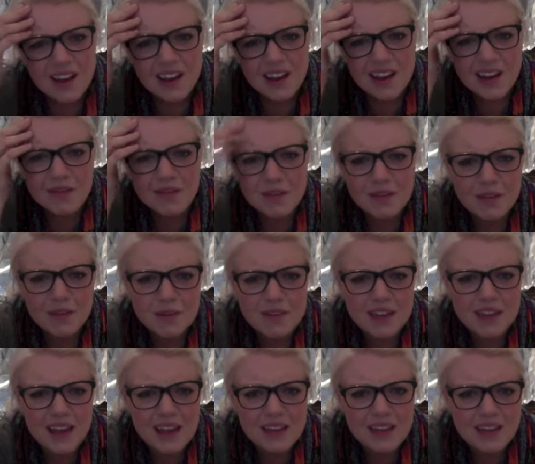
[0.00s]
can't believe I'm
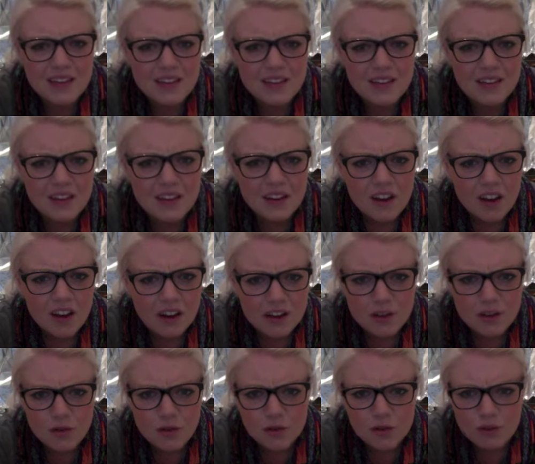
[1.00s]
saying this on
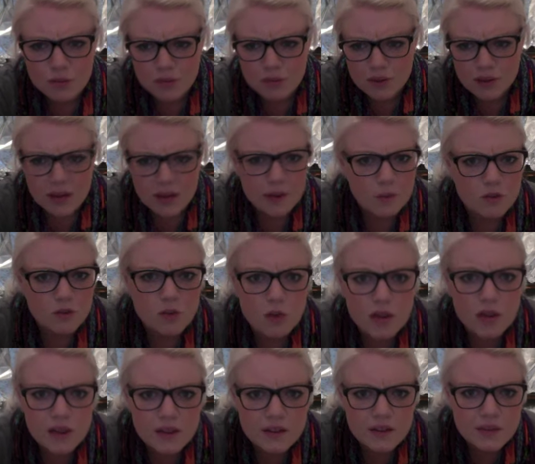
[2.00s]
YouTube. I'm
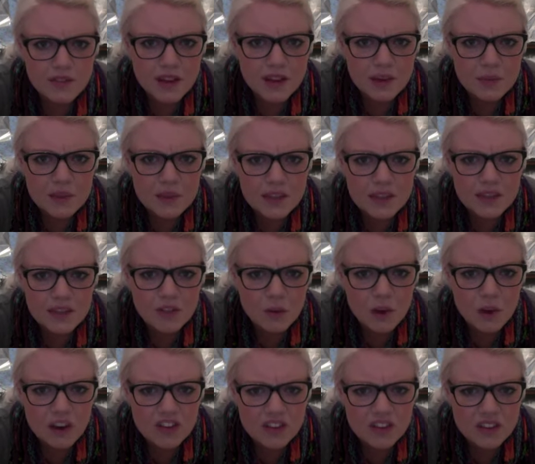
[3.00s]
sorry, family, if you're
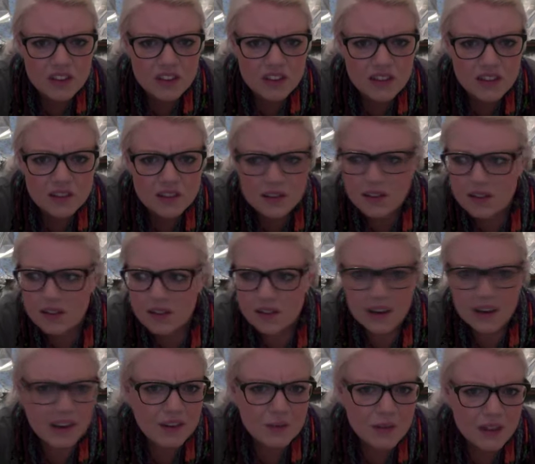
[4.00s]
watching this.
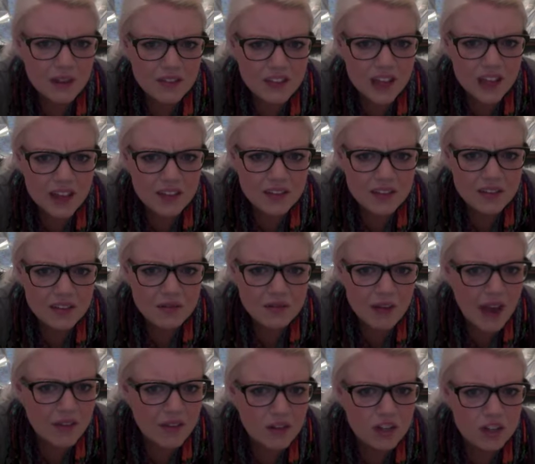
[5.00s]
I don't have sex,
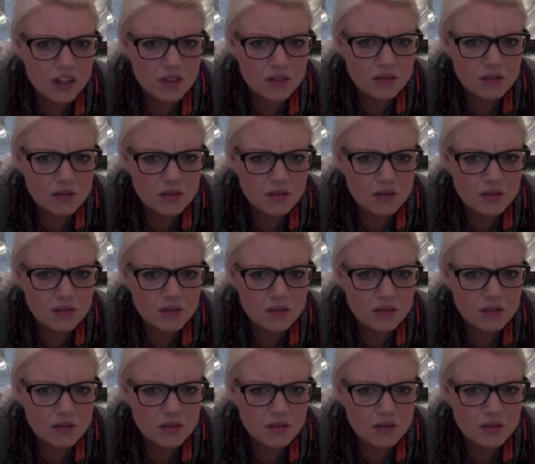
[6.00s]
ever.